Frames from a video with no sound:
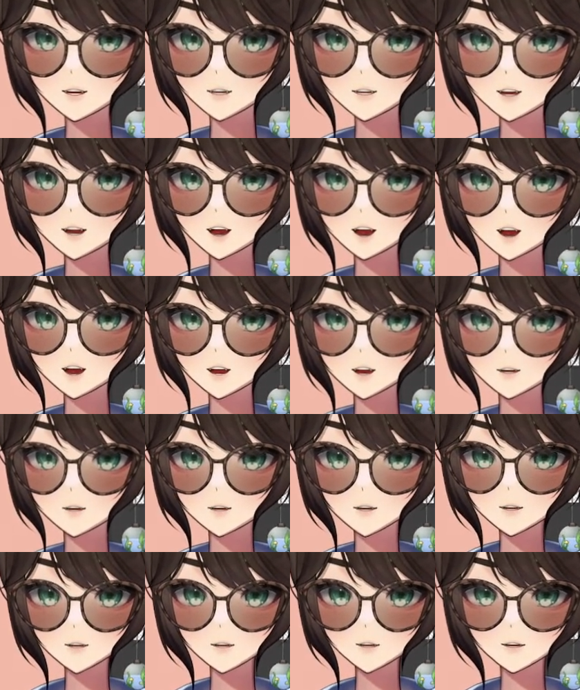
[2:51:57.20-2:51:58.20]
I don't know what's
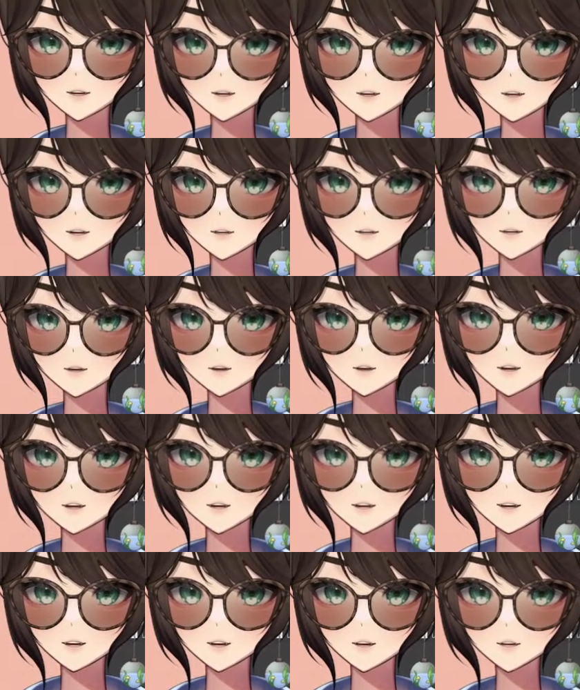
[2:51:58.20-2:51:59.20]
the dog in me. I
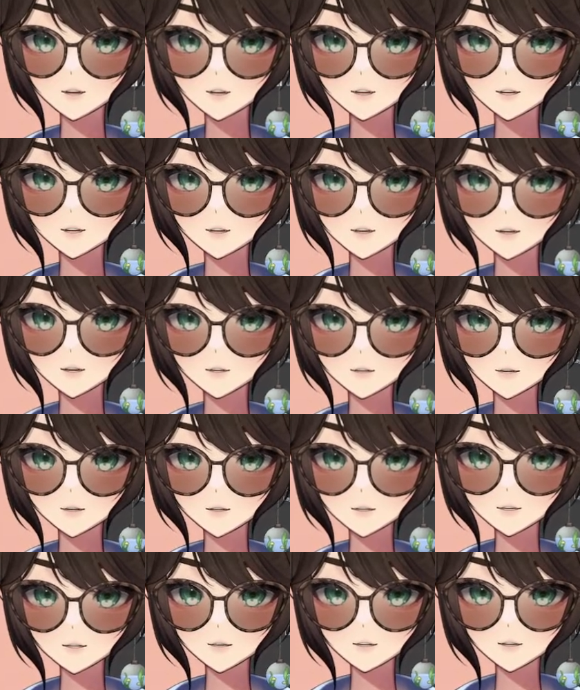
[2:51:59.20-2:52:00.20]
wish that dog would like shut
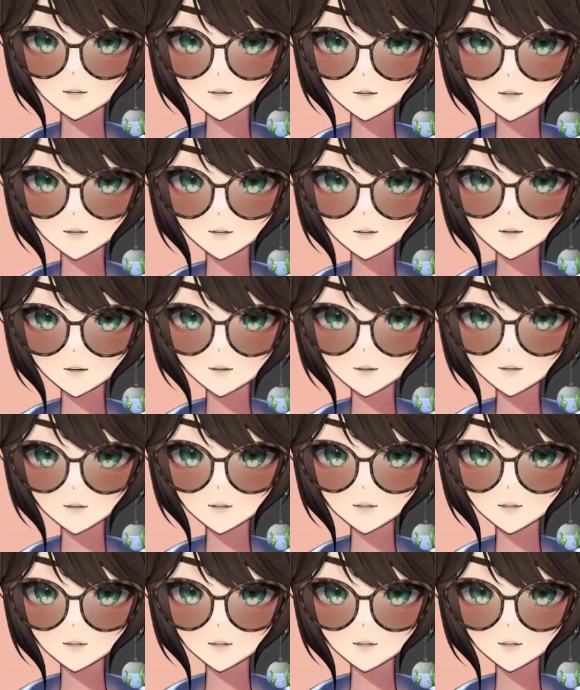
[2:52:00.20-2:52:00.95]
the fuck up.